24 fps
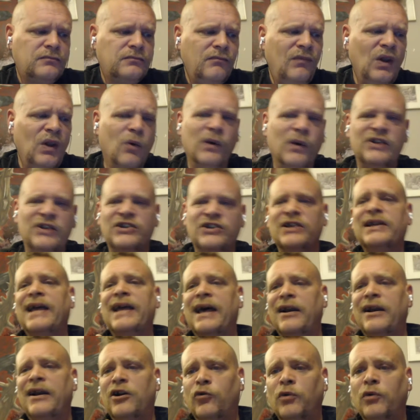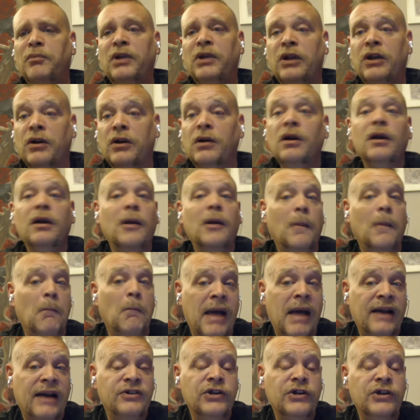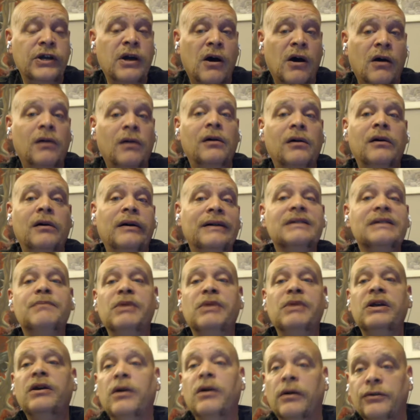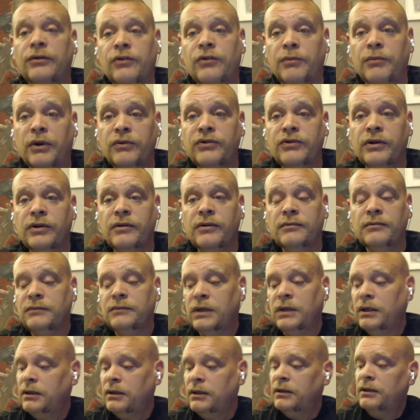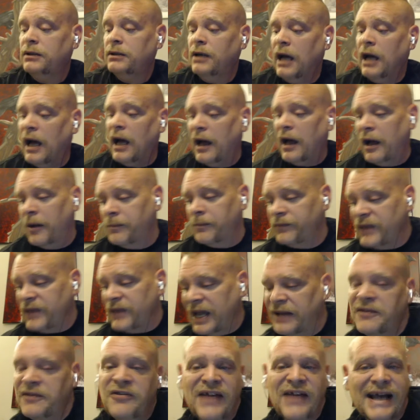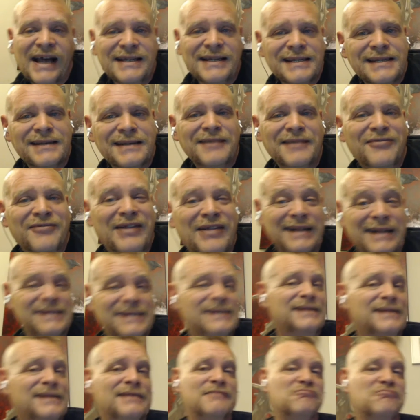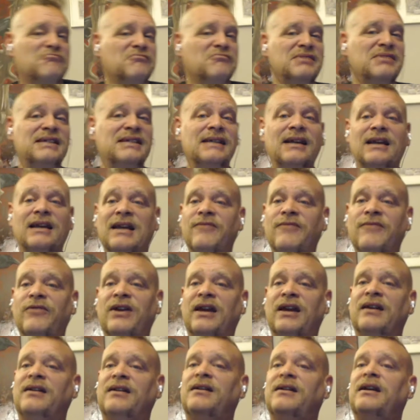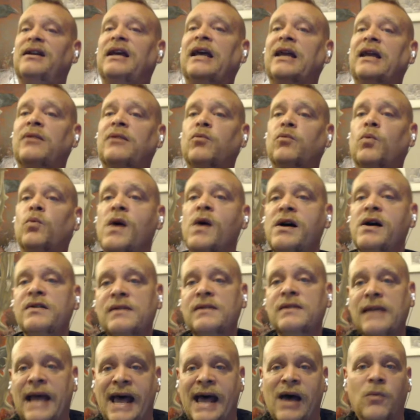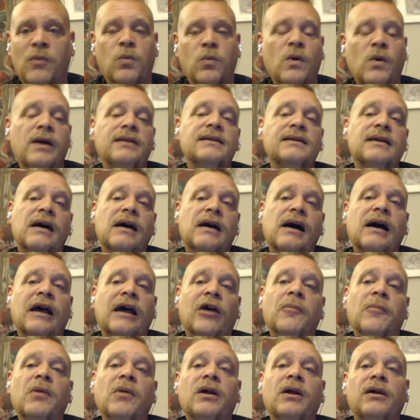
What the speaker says: which in Canada would be your matching RRSP contribution. And that's significant. It was at one time